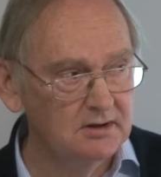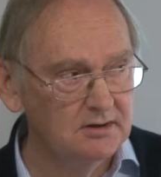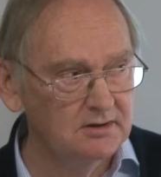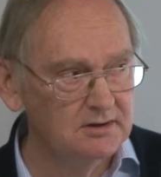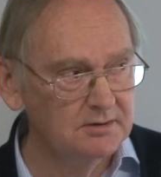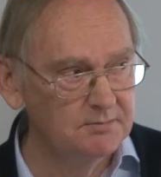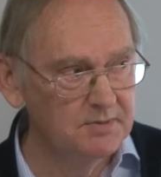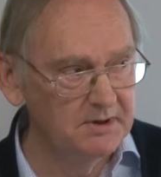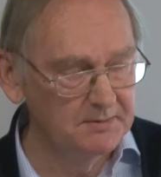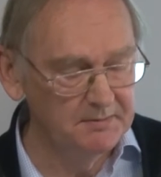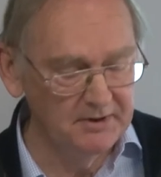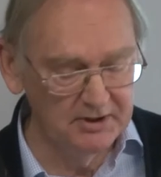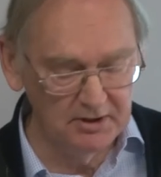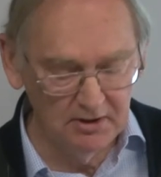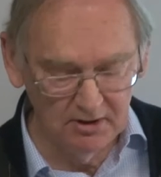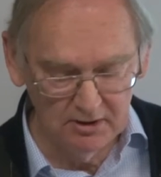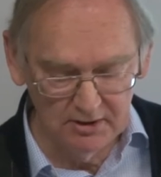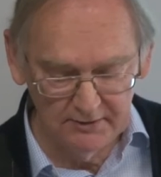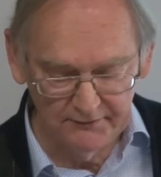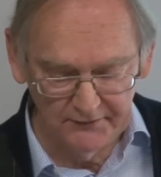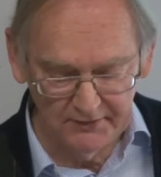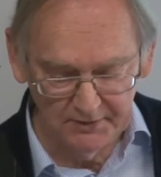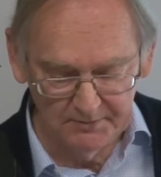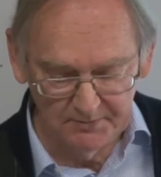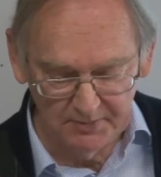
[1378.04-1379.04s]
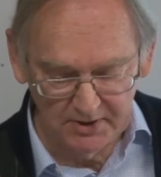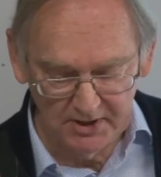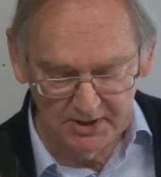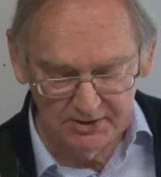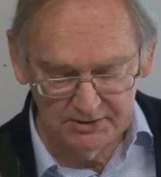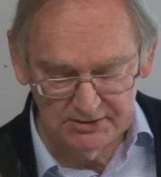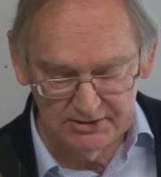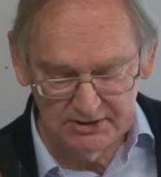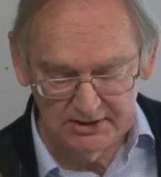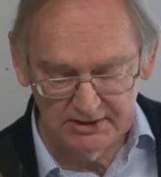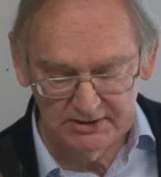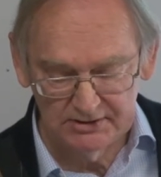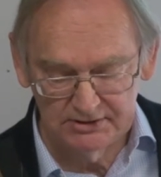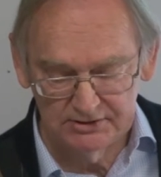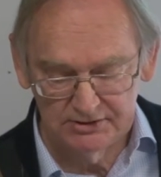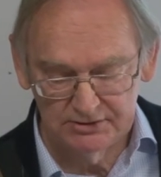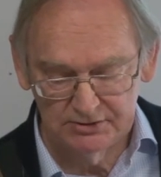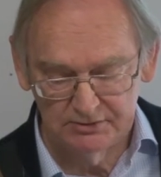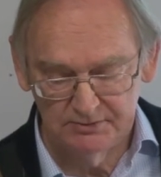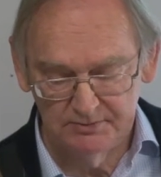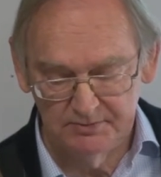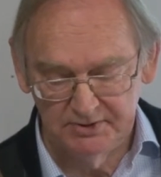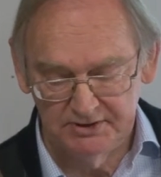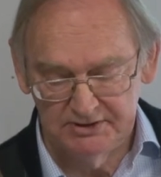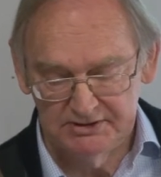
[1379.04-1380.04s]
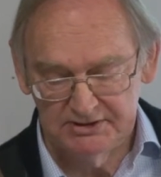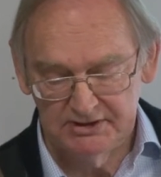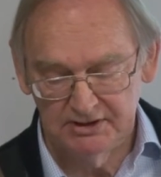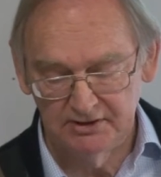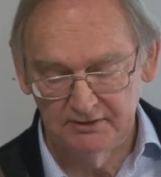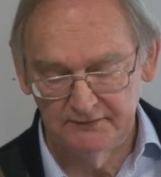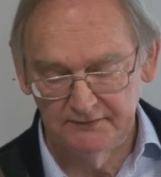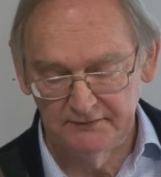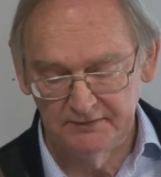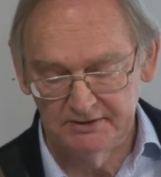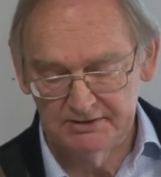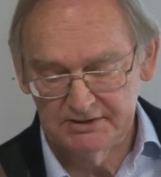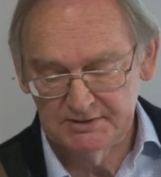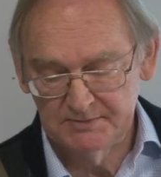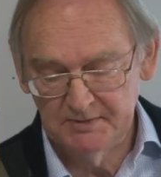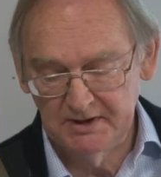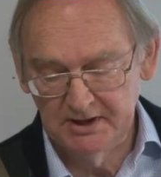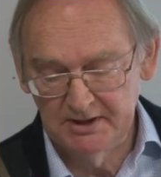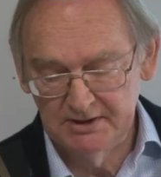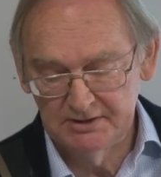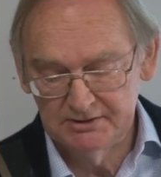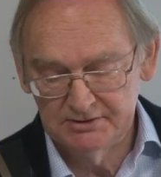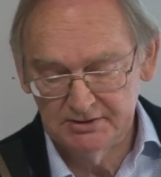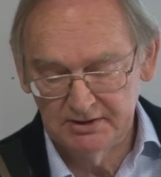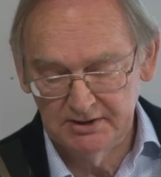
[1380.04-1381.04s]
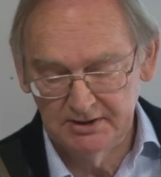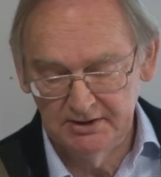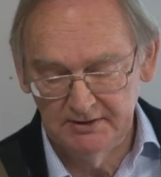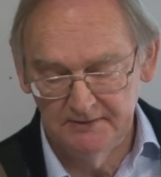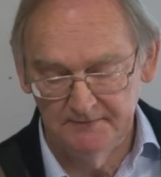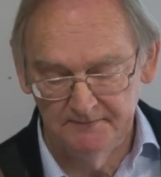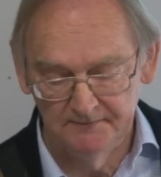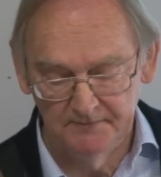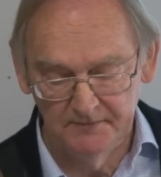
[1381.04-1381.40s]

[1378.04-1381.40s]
The bibliography project should be self-explanatory.